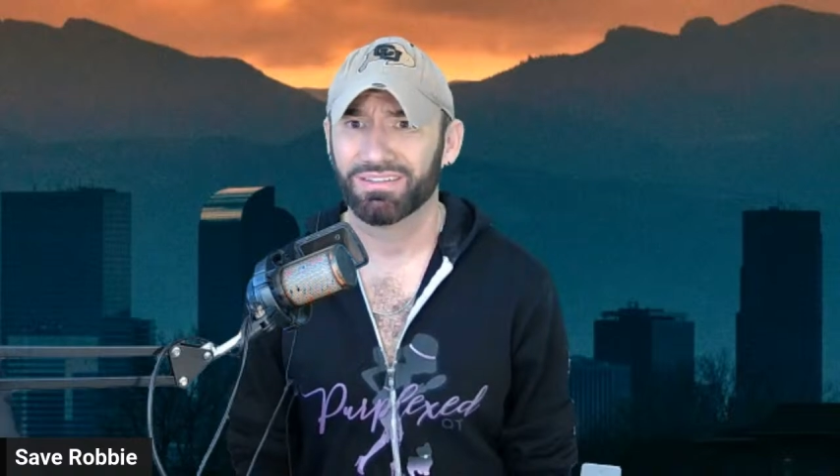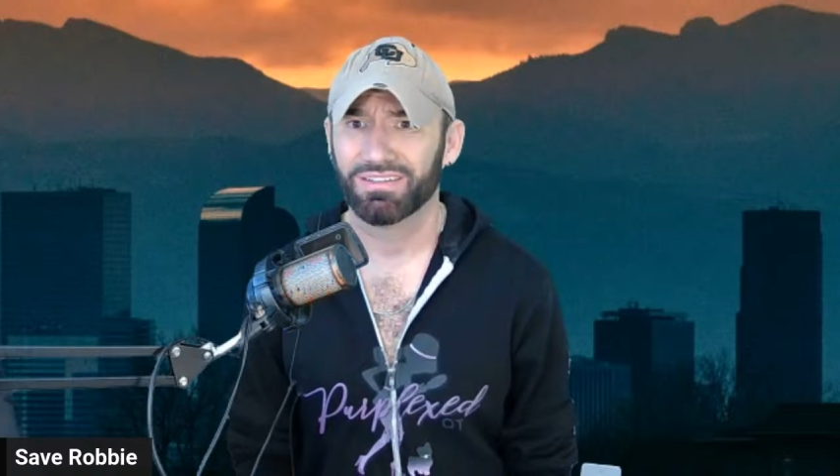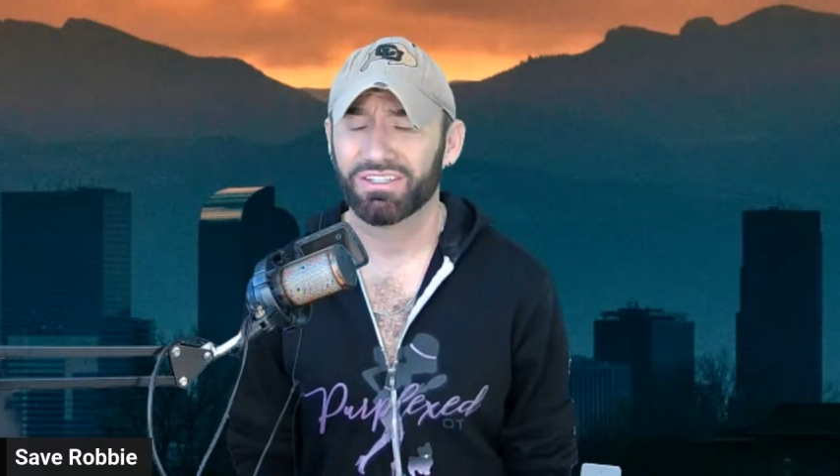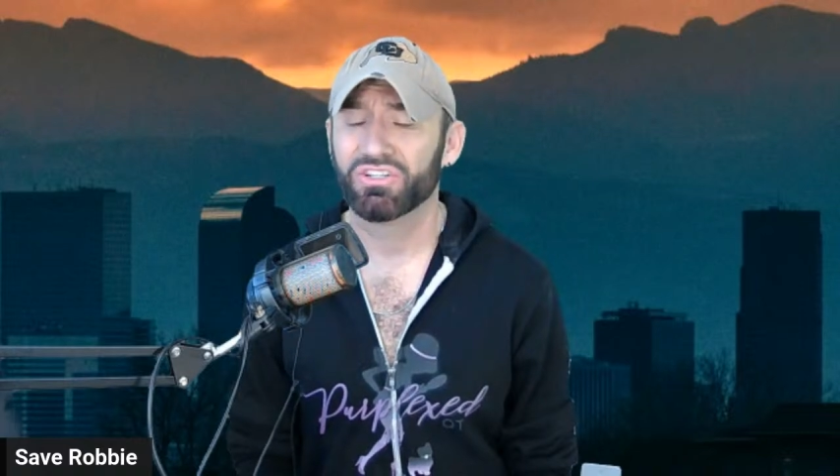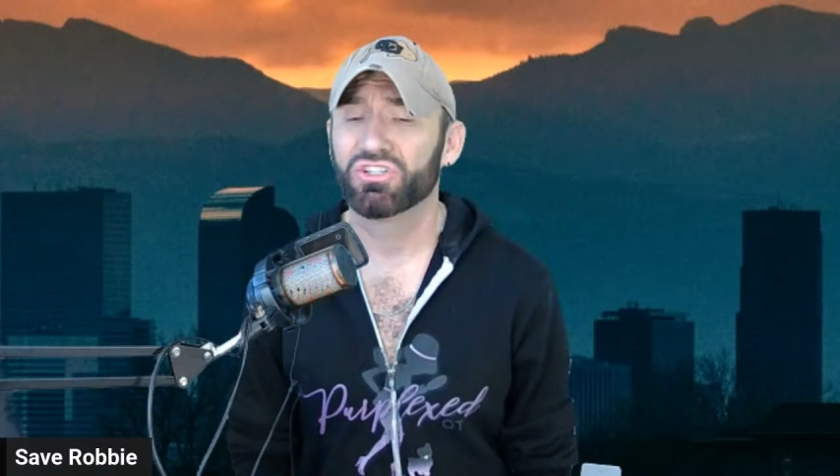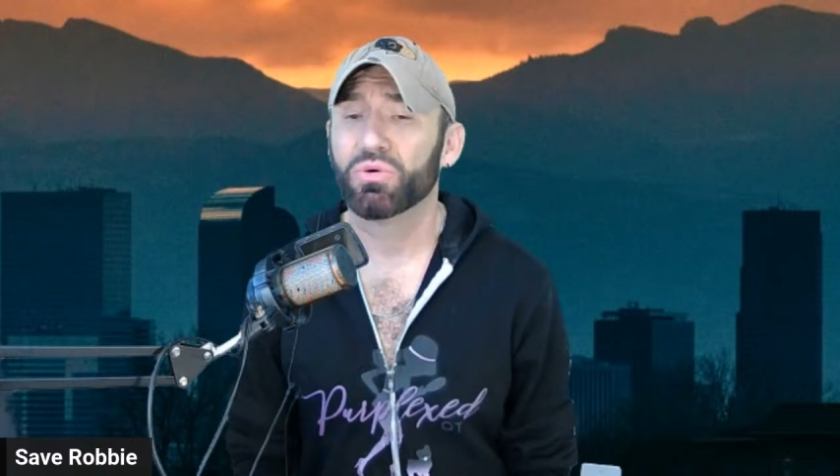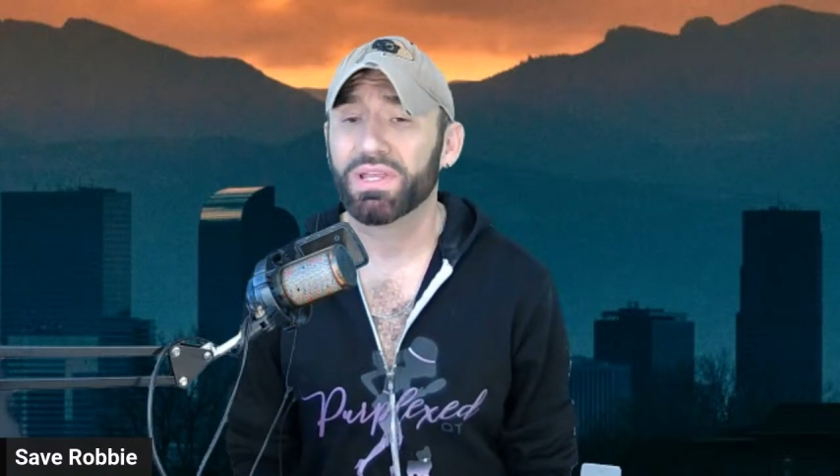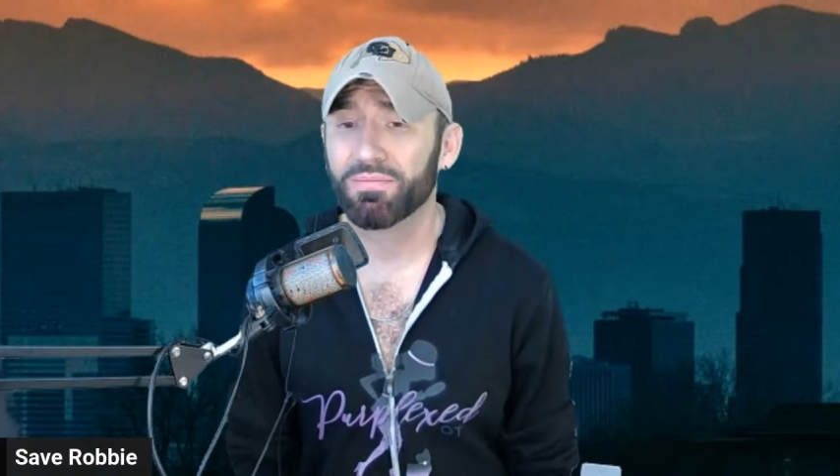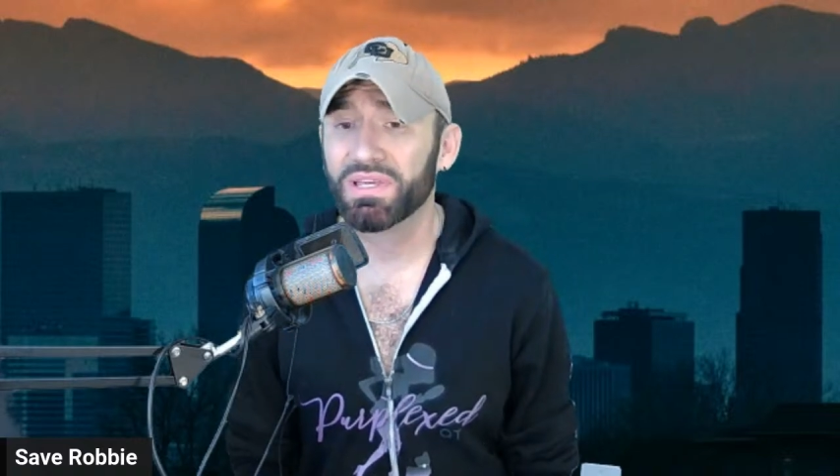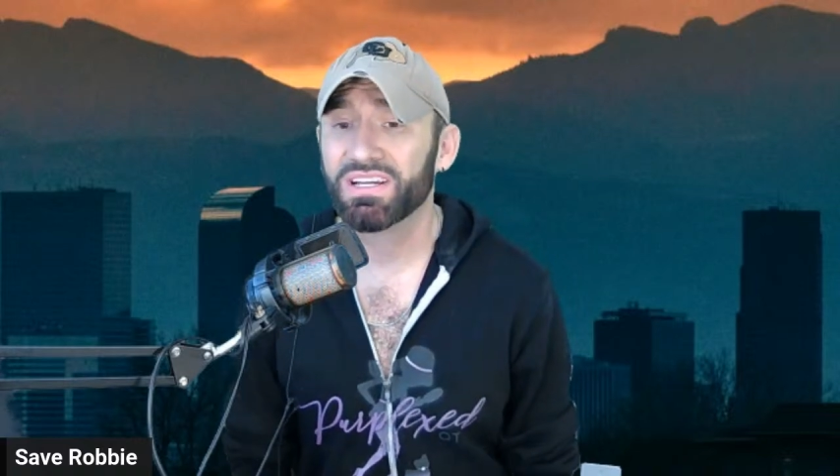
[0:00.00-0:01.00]
You're doing
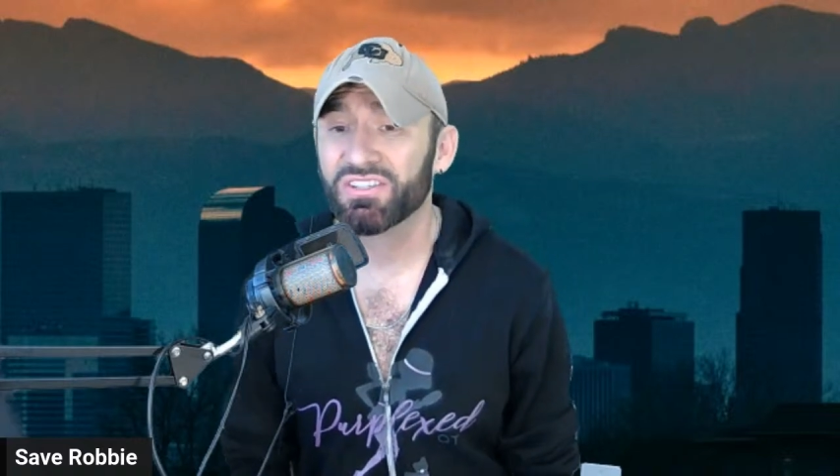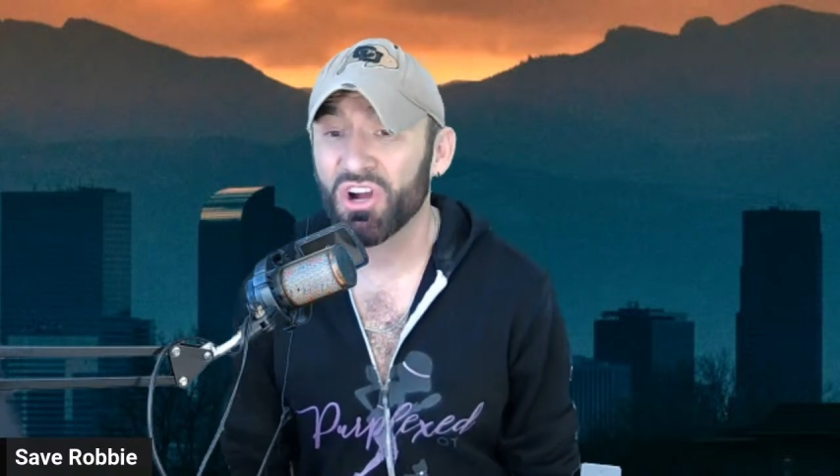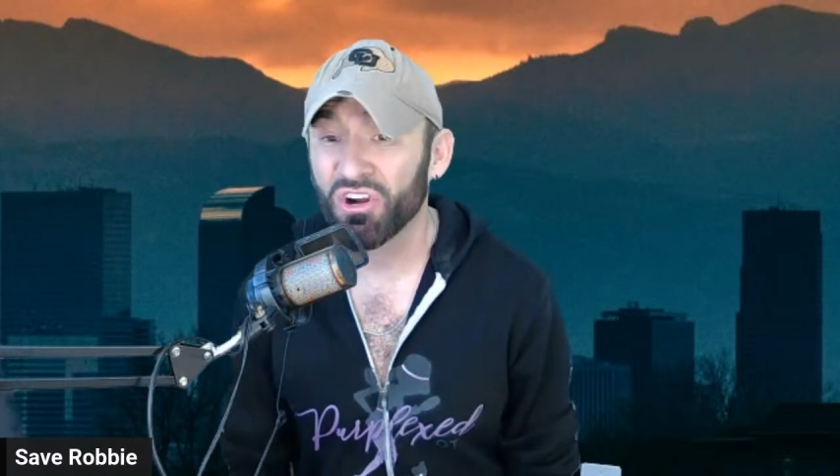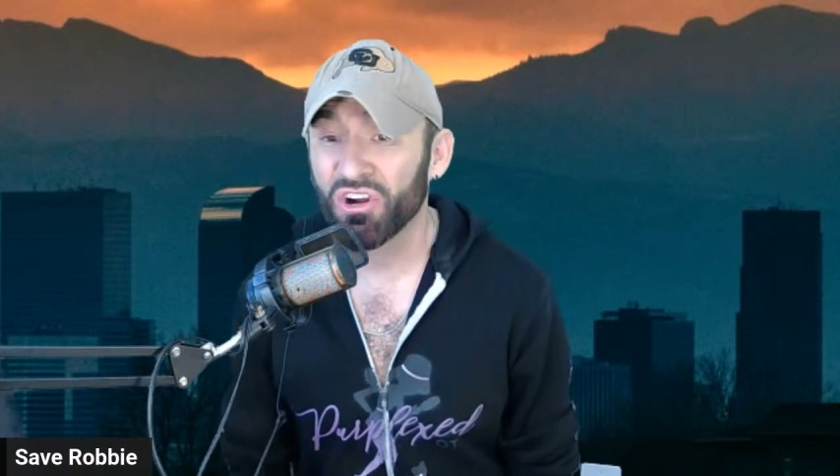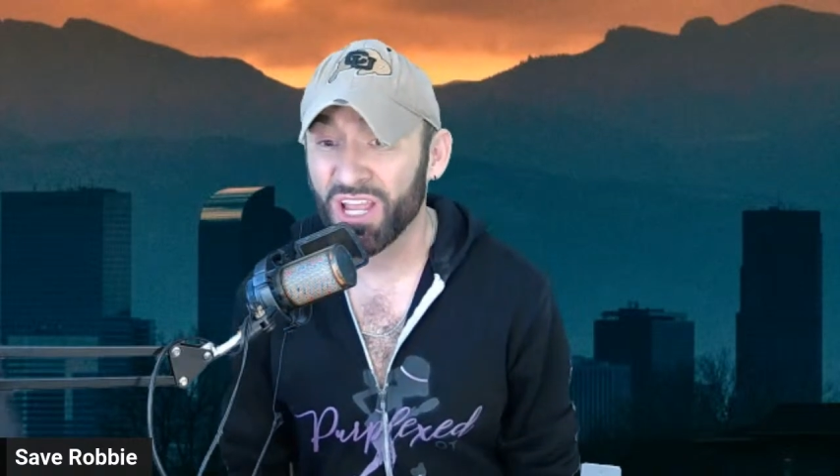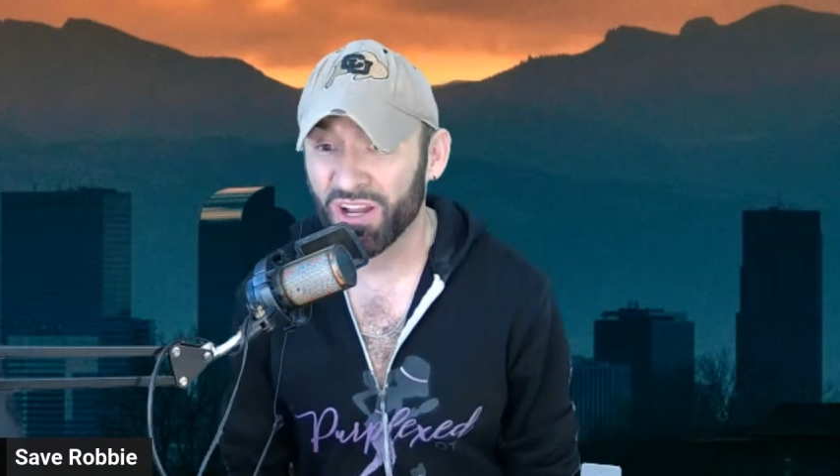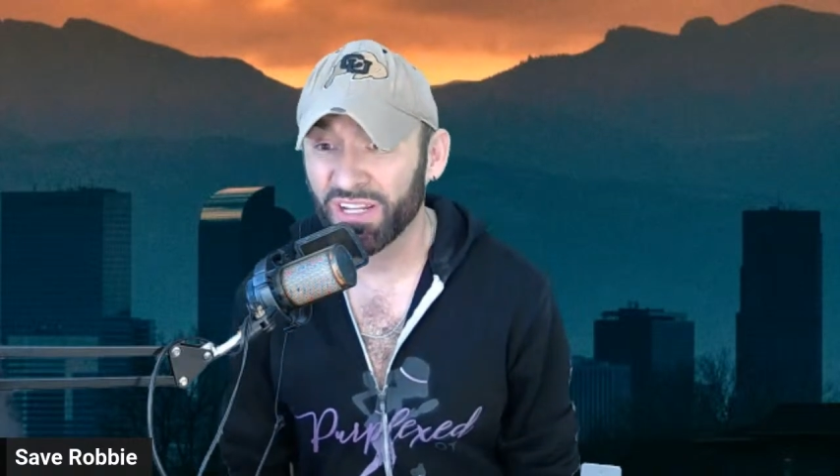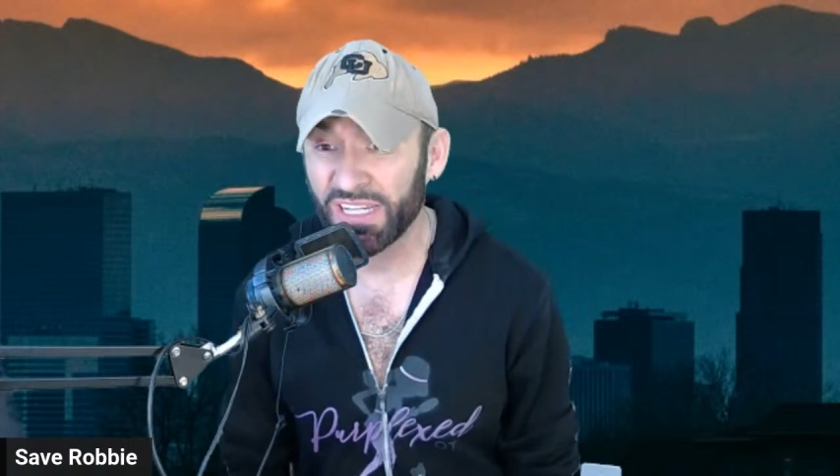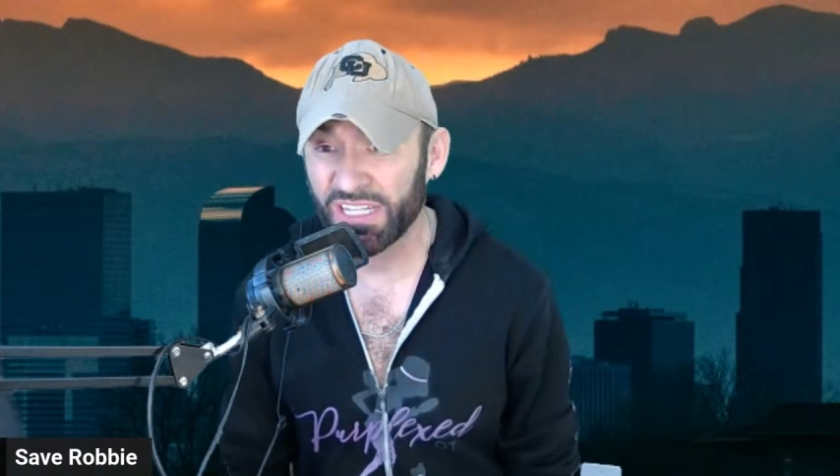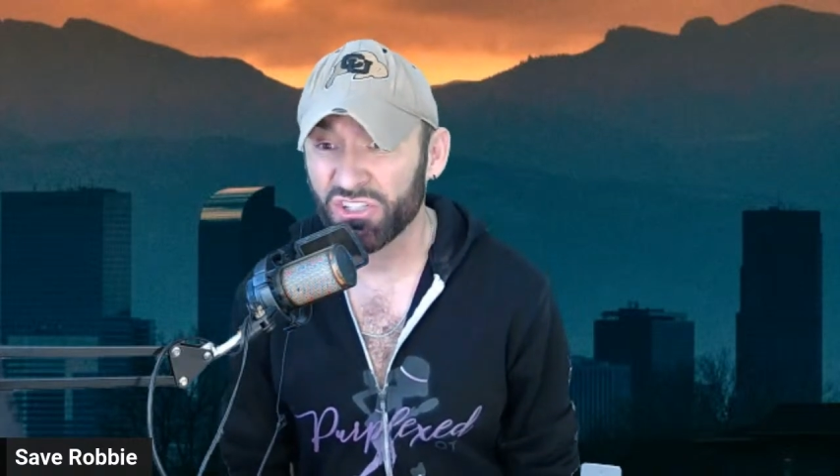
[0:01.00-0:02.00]
it because Ariana
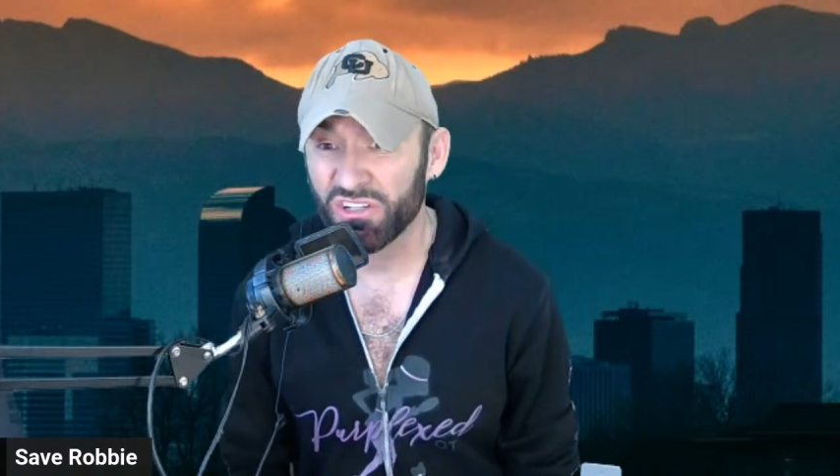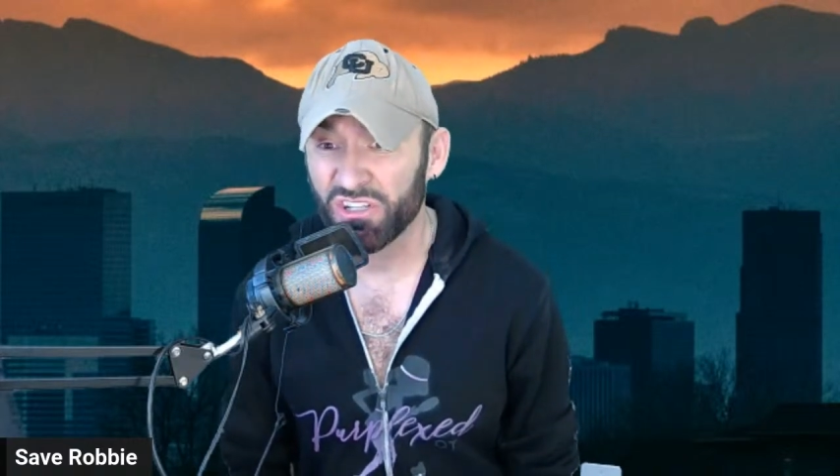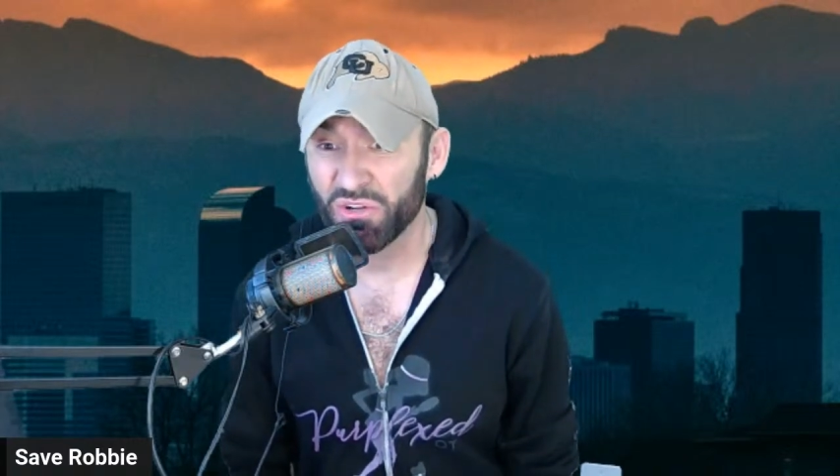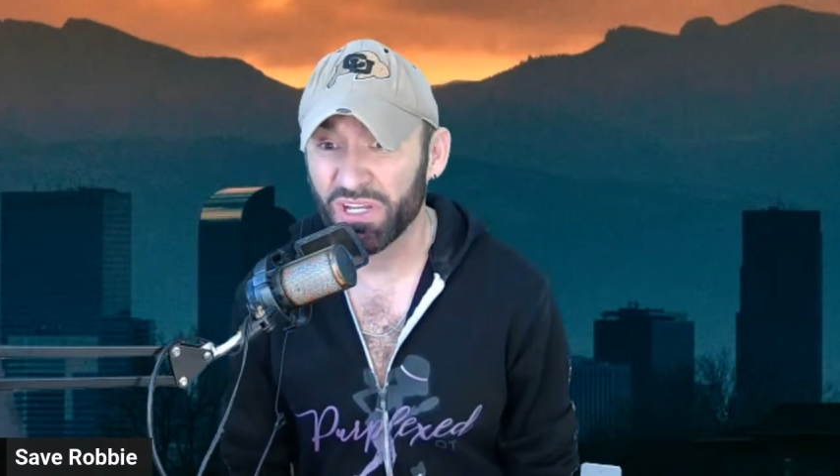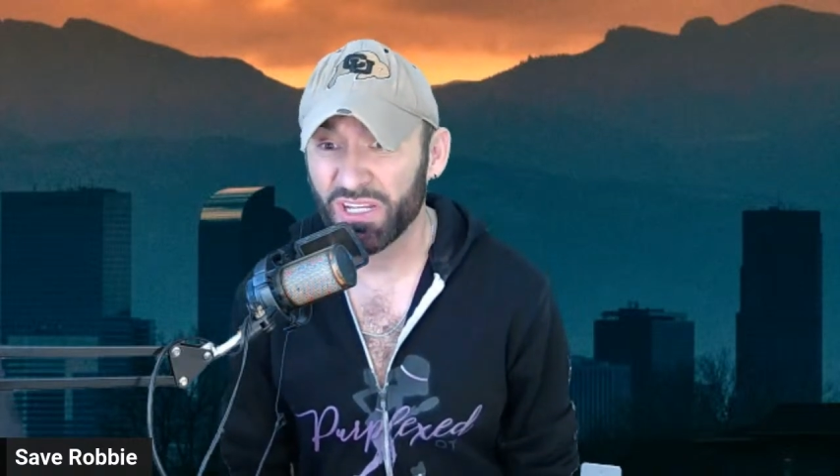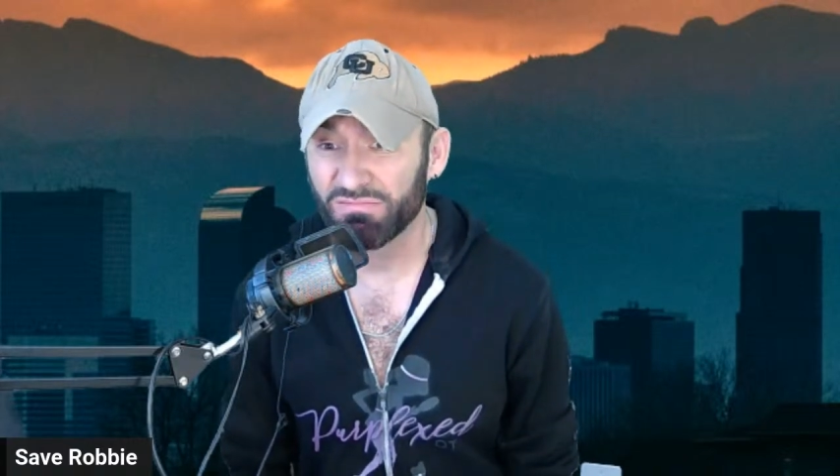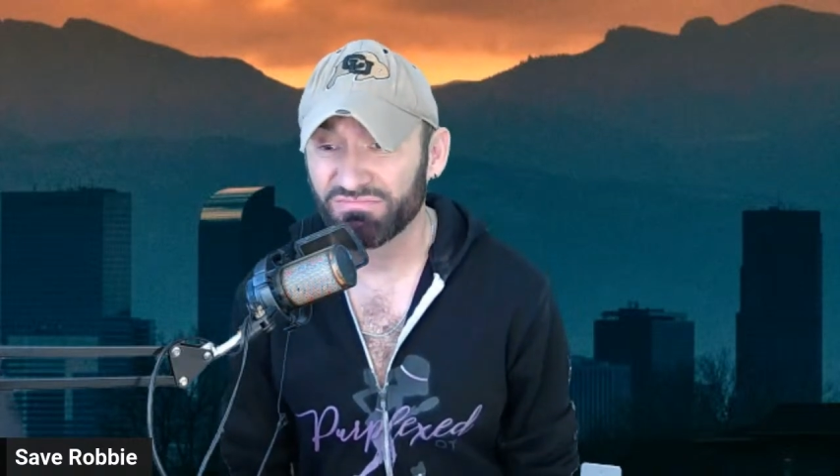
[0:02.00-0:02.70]
needs you to do it.